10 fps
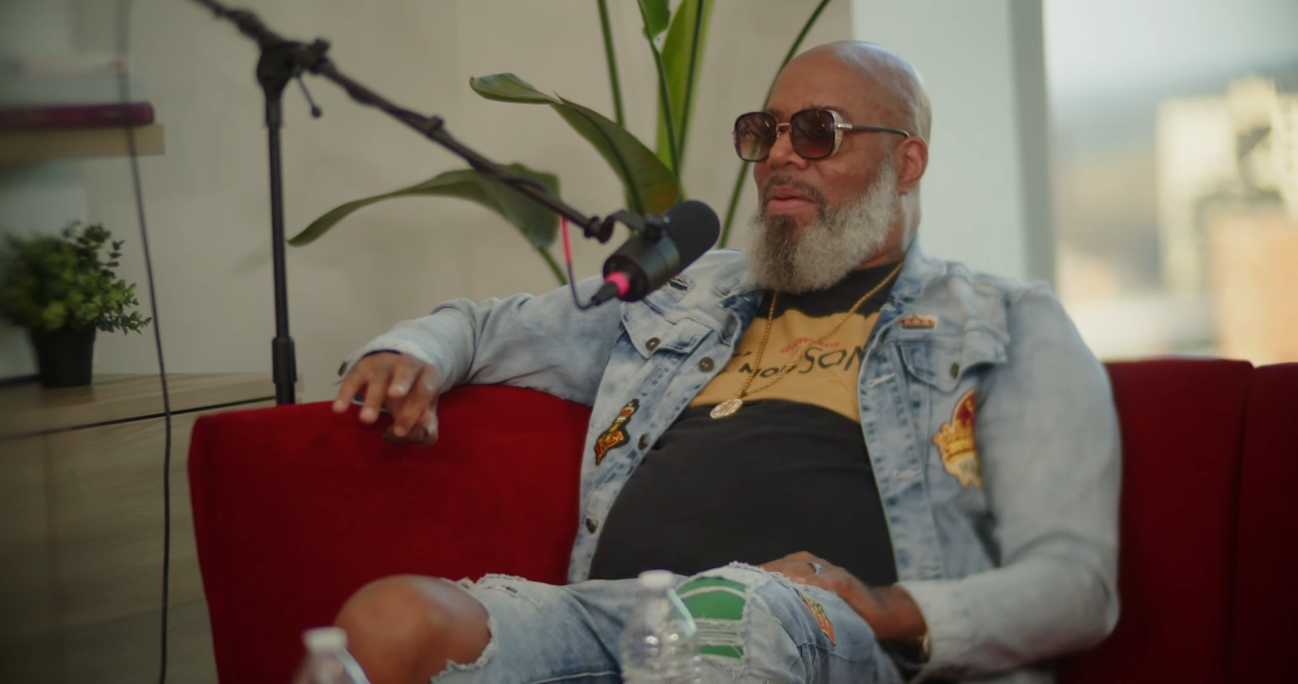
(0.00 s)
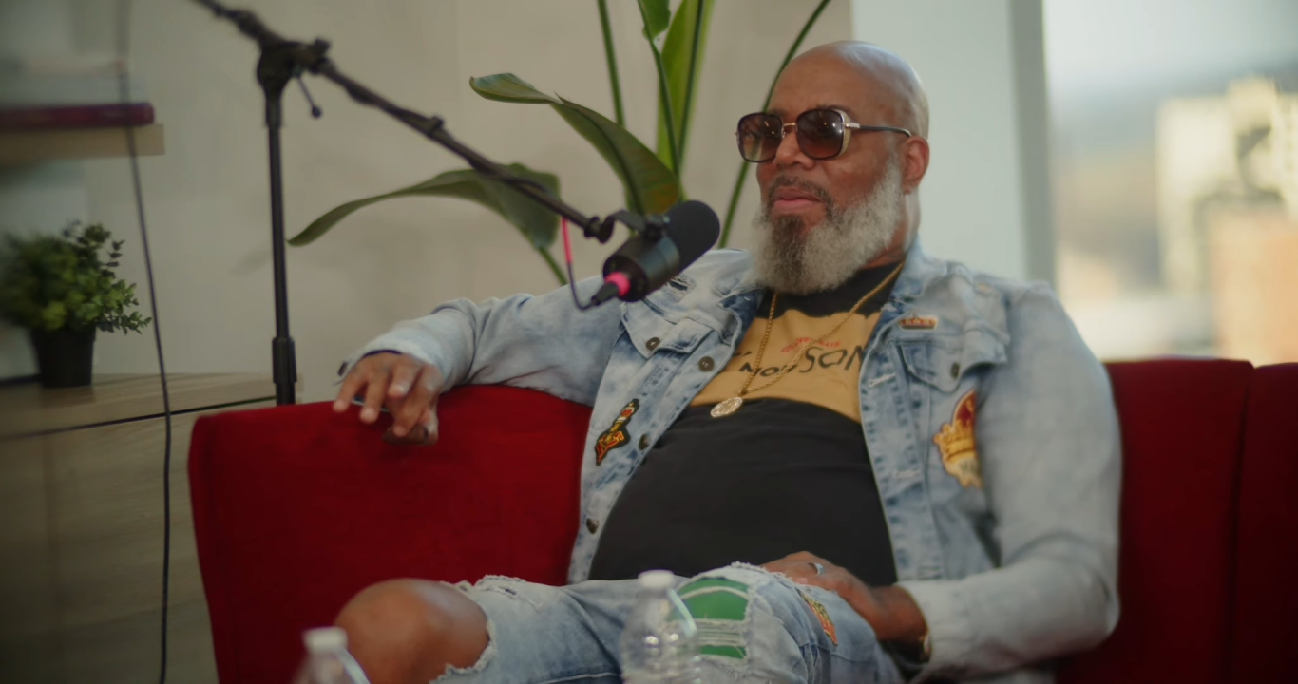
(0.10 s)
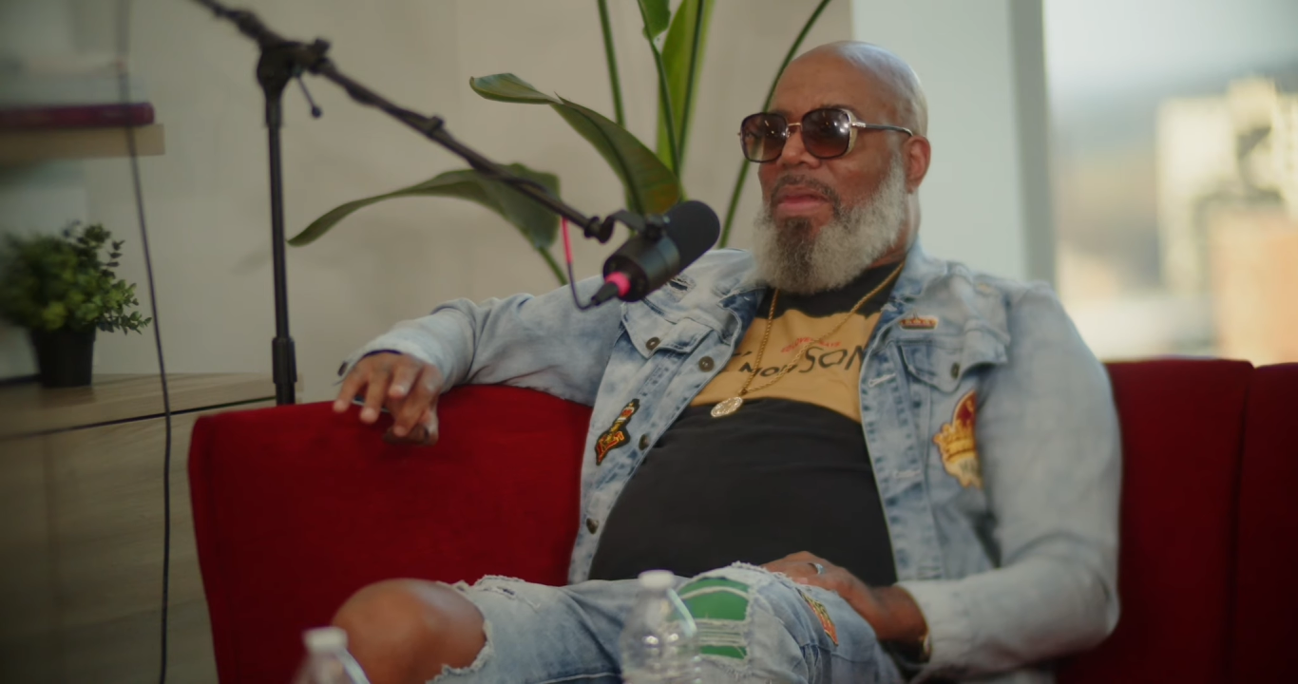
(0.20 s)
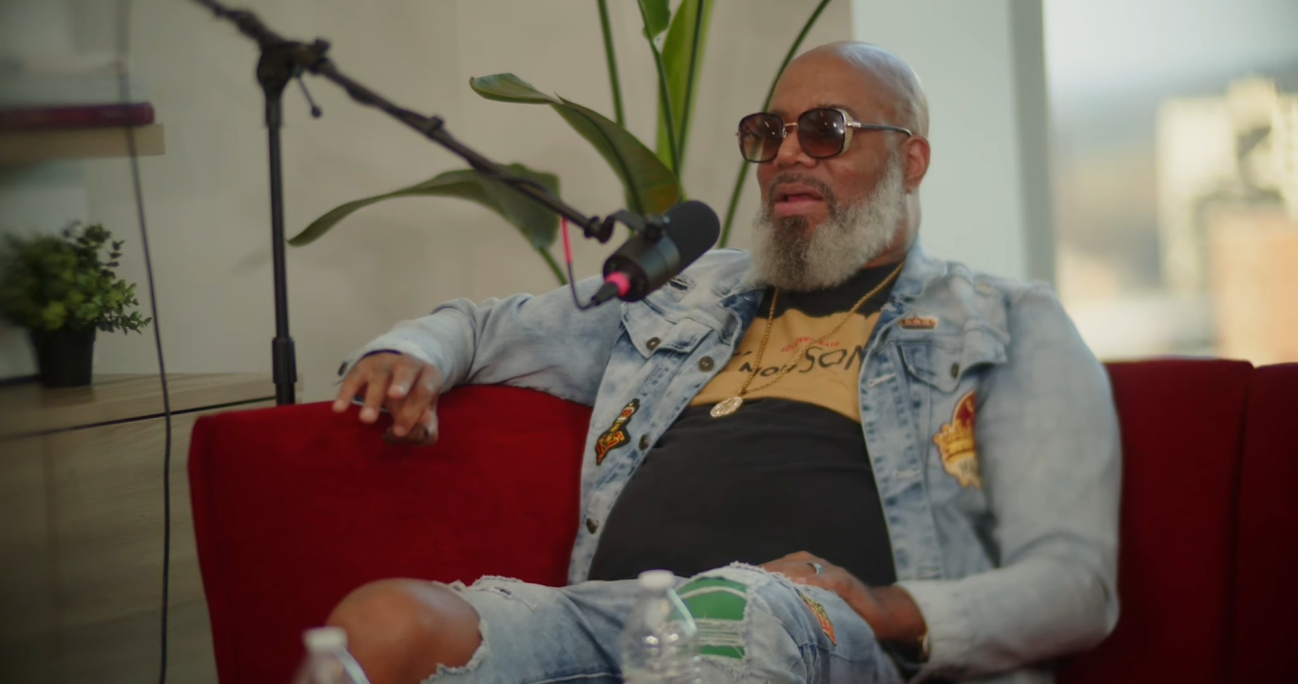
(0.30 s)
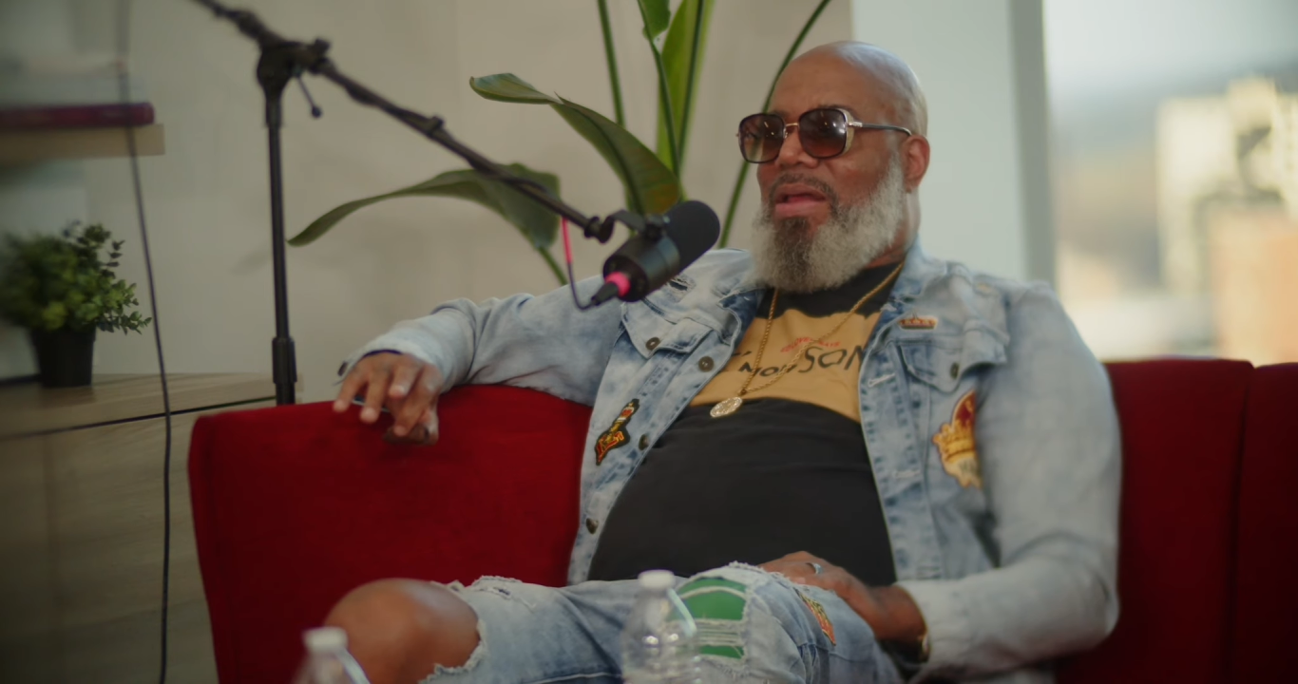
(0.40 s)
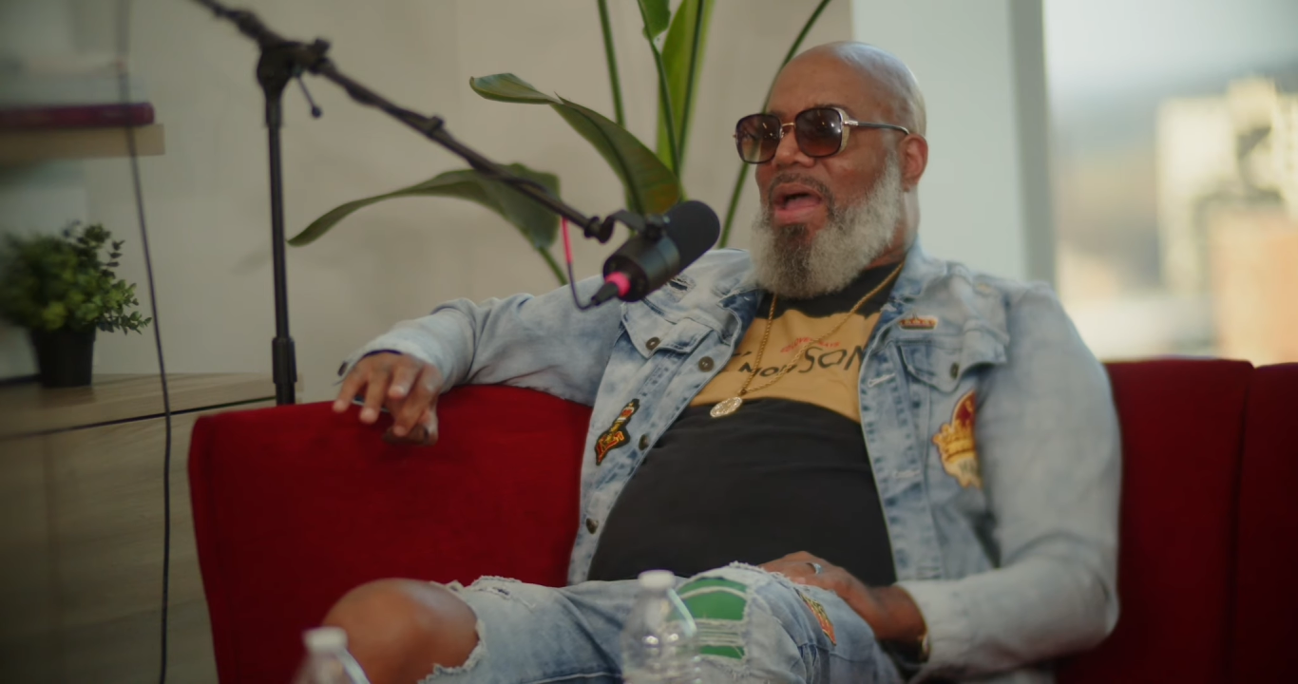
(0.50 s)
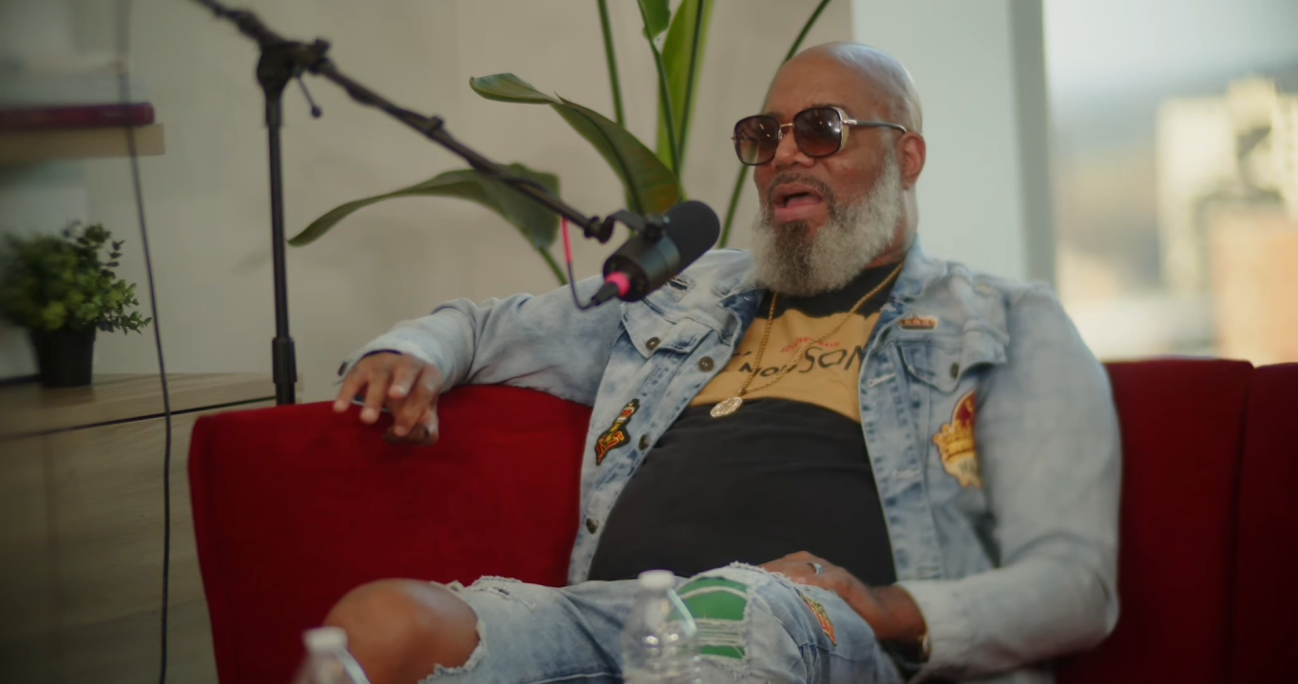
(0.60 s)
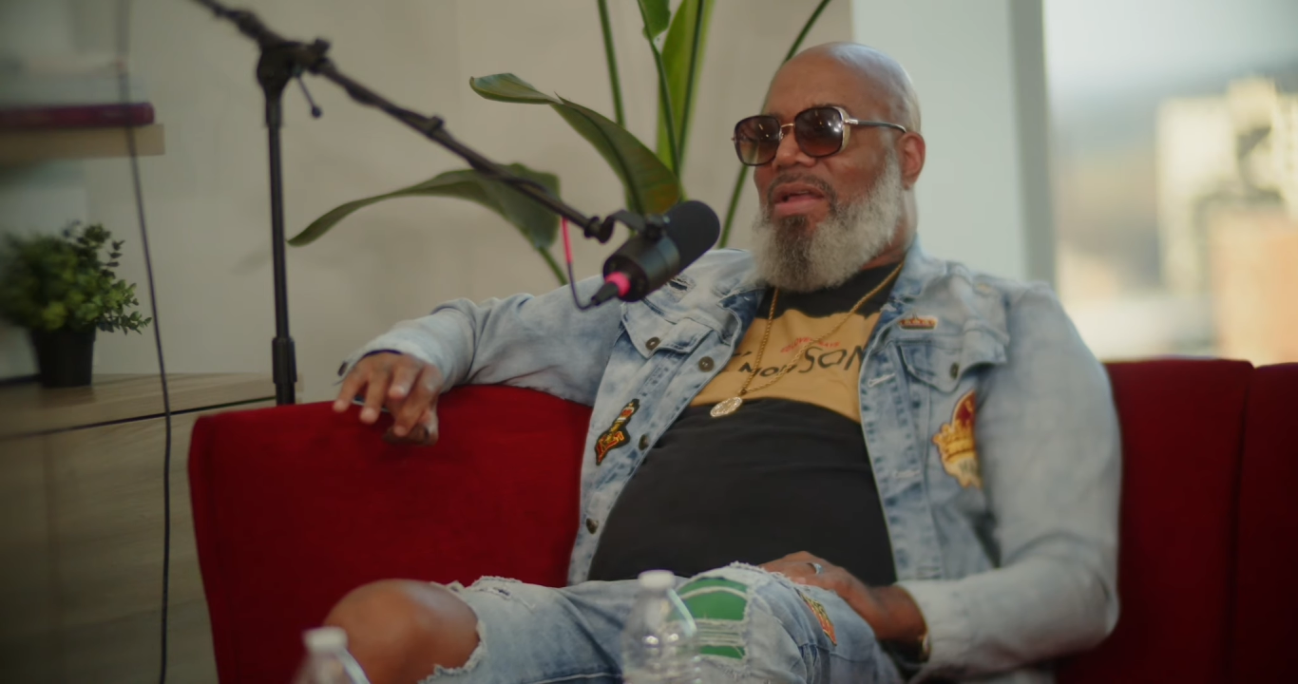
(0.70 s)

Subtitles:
I'm like, nah,